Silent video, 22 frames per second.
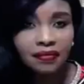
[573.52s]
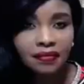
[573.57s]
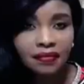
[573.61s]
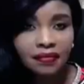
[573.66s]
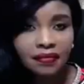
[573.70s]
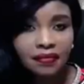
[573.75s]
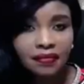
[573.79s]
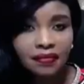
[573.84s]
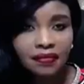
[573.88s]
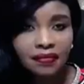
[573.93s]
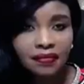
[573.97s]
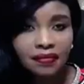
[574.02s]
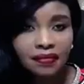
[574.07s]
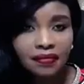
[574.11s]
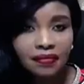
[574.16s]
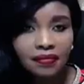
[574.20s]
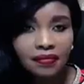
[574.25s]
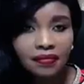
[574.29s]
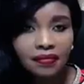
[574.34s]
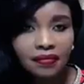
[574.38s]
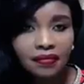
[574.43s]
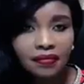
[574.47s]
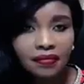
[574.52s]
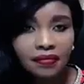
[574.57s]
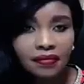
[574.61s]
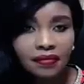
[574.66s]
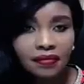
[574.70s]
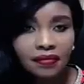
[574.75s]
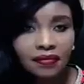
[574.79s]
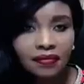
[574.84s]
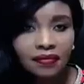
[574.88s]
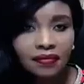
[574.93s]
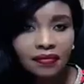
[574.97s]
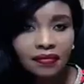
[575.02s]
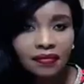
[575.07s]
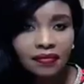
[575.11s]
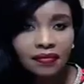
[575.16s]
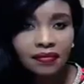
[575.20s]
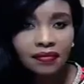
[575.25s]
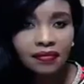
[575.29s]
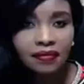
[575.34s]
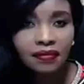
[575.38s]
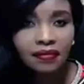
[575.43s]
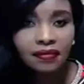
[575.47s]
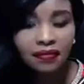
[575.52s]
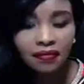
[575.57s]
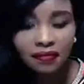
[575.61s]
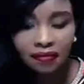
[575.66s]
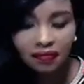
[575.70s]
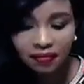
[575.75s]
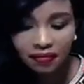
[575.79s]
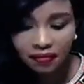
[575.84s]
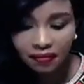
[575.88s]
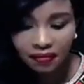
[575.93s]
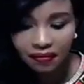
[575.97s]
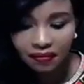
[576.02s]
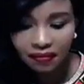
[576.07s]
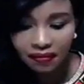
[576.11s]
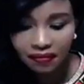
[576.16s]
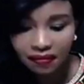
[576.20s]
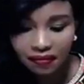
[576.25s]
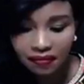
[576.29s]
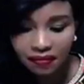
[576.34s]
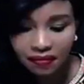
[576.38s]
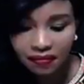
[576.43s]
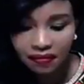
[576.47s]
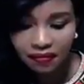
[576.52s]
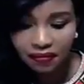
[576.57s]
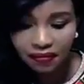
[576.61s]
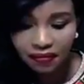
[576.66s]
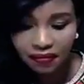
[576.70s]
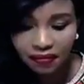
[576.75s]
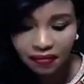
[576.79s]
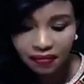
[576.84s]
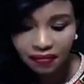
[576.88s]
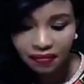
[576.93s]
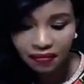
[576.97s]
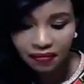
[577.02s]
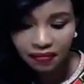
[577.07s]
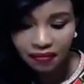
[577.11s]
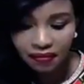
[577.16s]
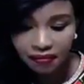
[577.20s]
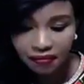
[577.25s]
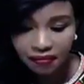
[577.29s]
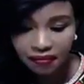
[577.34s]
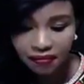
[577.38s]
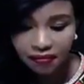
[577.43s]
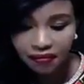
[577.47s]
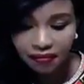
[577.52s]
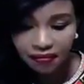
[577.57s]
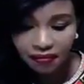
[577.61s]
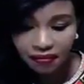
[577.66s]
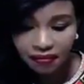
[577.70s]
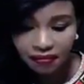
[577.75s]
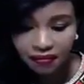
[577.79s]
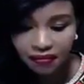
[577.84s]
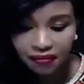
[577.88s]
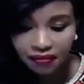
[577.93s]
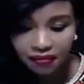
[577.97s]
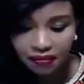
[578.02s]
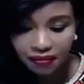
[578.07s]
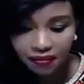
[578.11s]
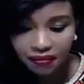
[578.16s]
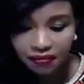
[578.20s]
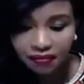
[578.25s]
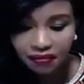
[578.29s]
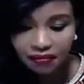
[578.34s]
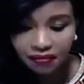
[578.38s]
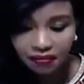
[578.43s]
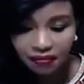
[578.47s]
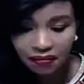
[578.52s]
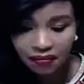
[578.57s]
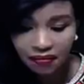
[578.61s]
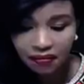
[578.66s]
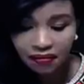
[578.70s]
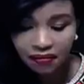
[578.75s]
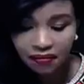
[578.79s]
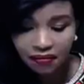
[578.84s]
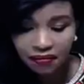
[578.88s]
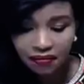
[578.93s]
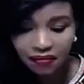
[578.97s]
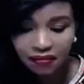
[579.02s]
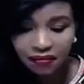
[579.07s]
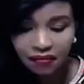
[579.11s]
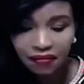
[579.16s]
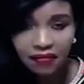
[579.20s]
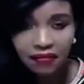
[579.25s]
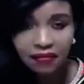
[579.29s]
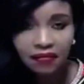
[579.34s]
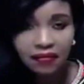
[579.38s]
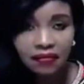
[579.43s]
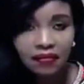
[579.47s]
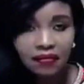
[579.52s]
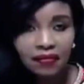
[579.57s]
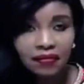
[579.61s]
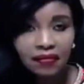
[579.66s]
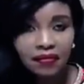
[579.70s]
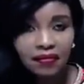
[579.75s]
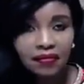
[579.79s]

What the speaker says: The person shown says nothing.